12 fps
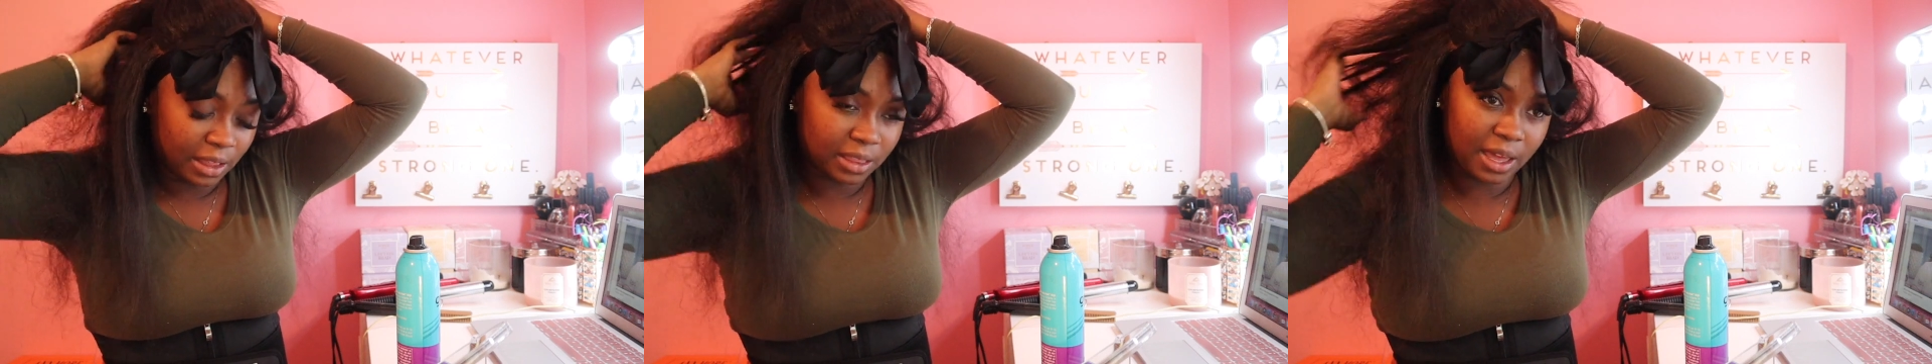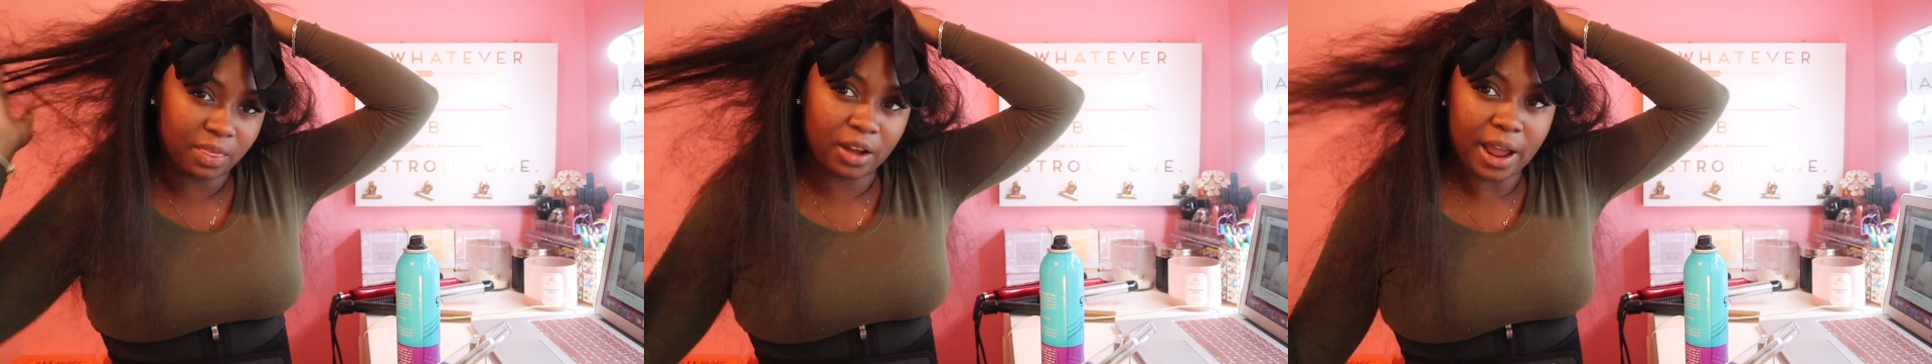like
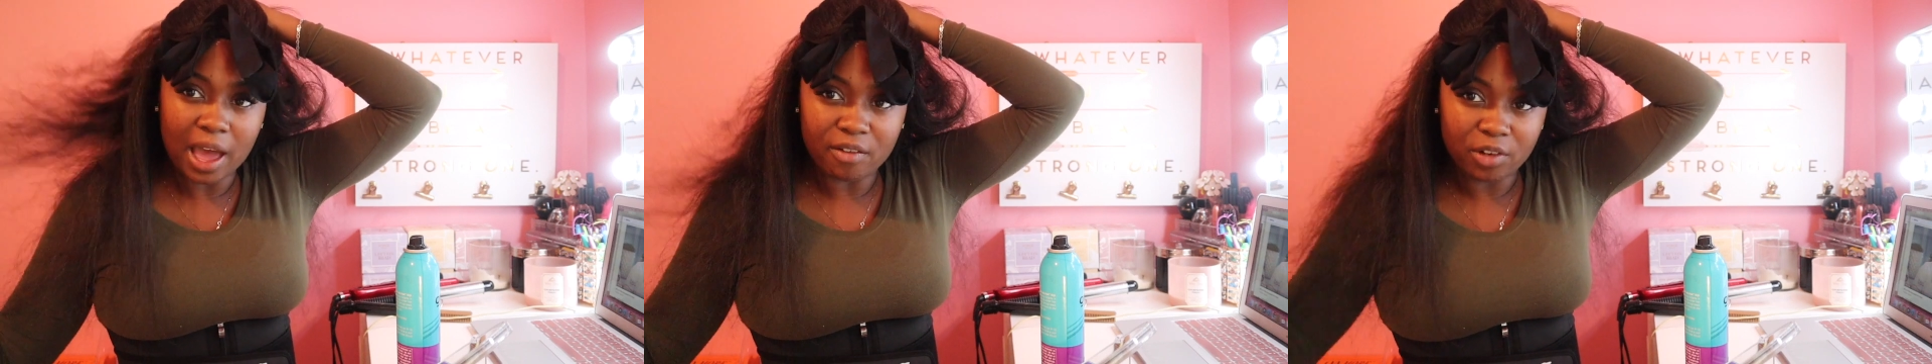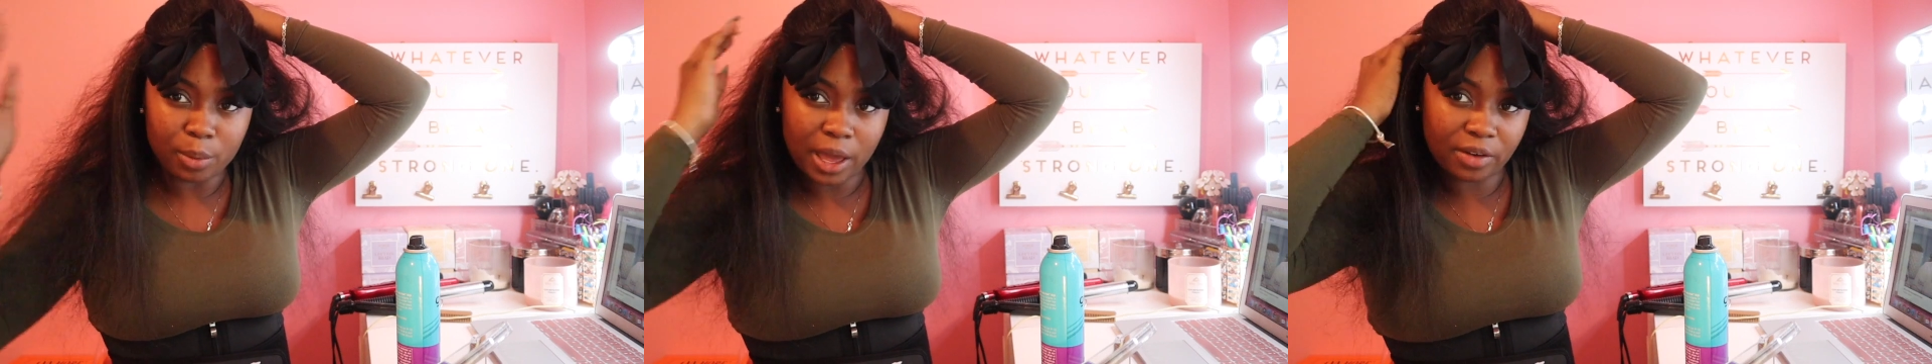they're
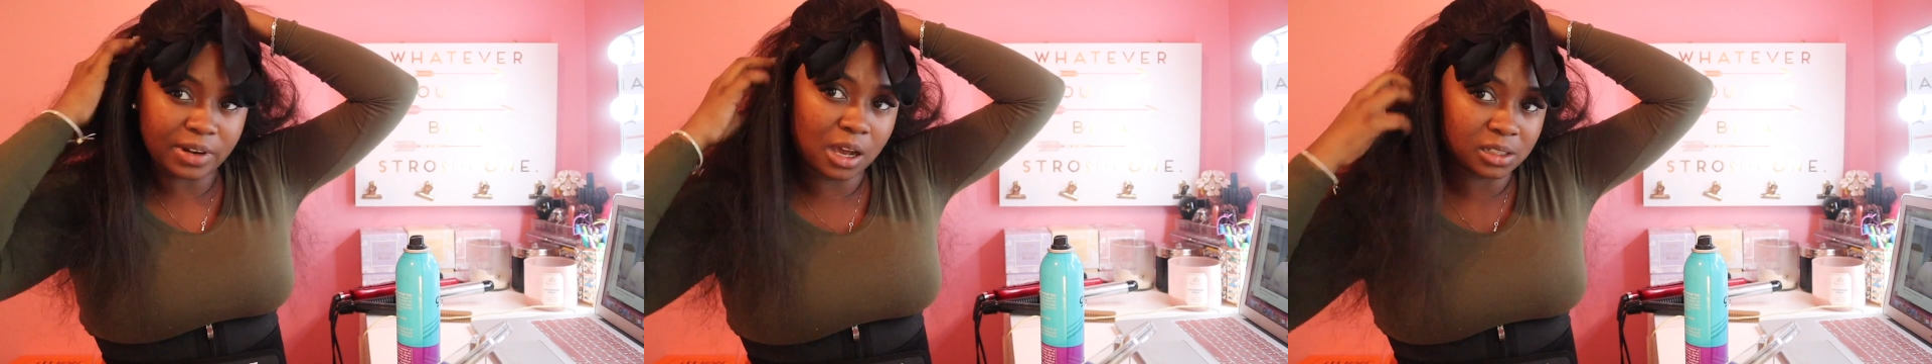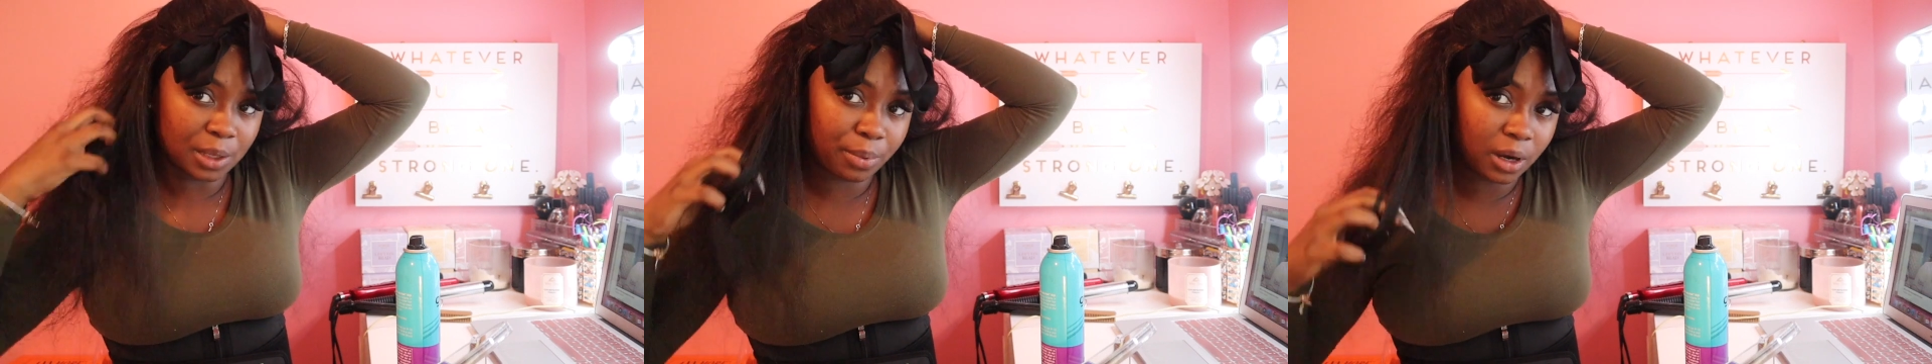half up, half
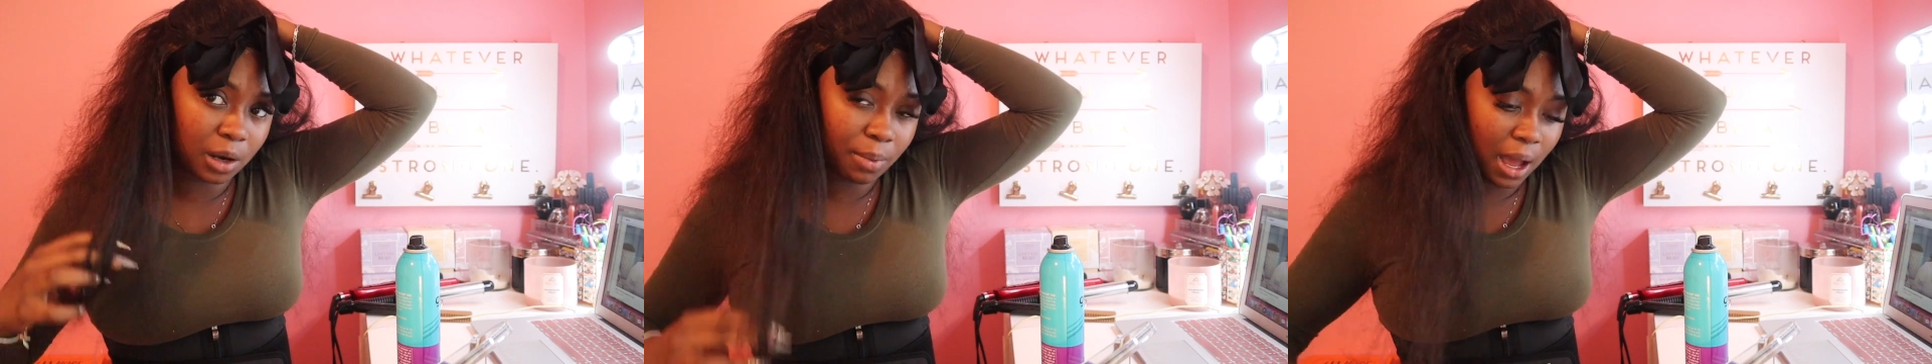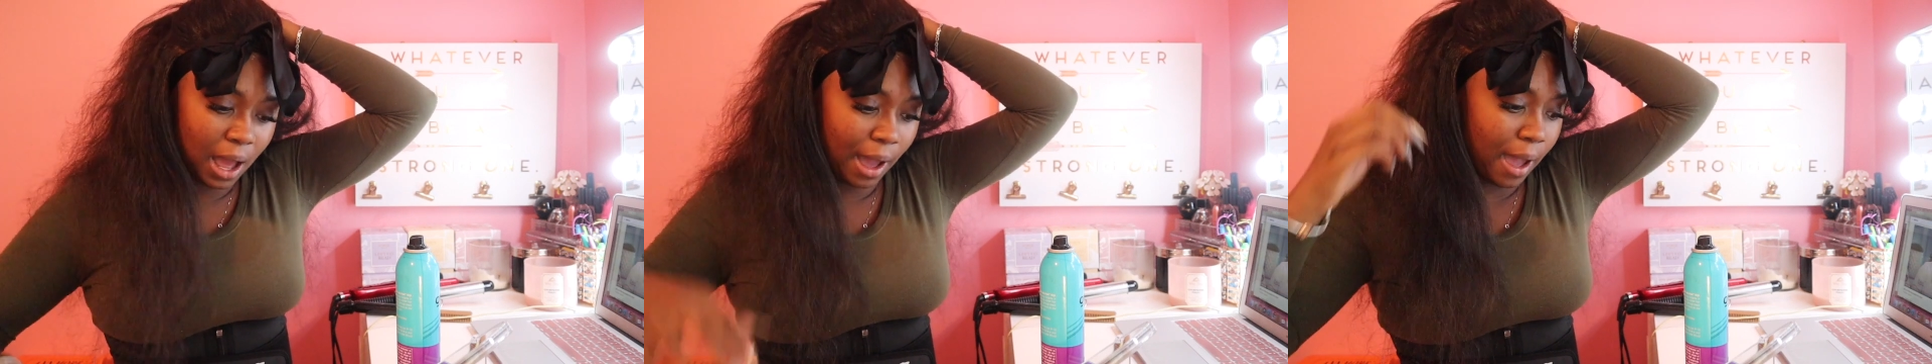down, so they put it up
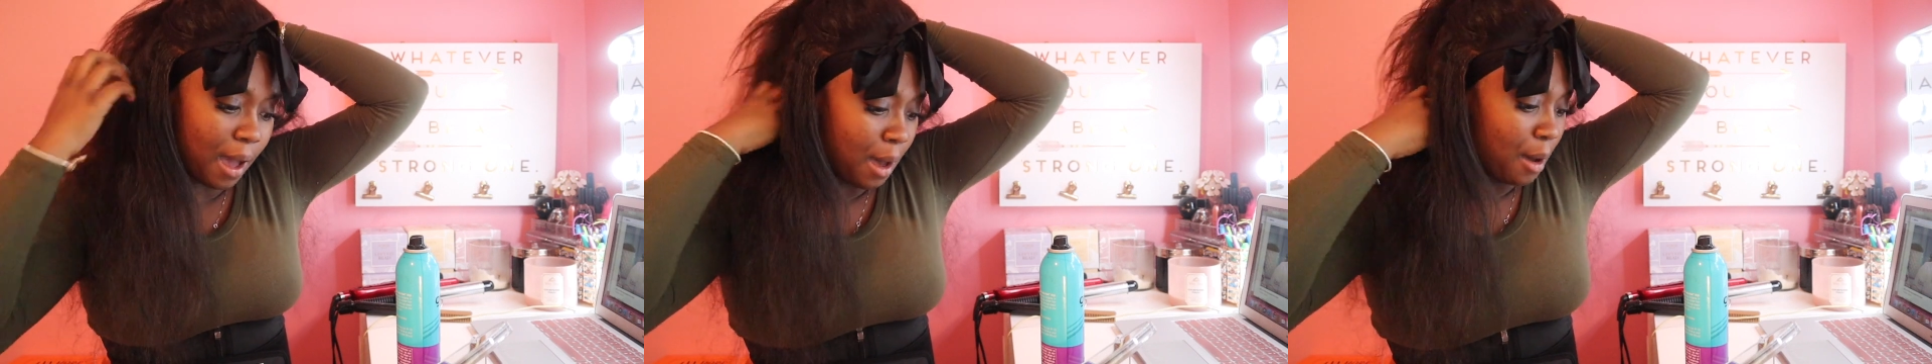high.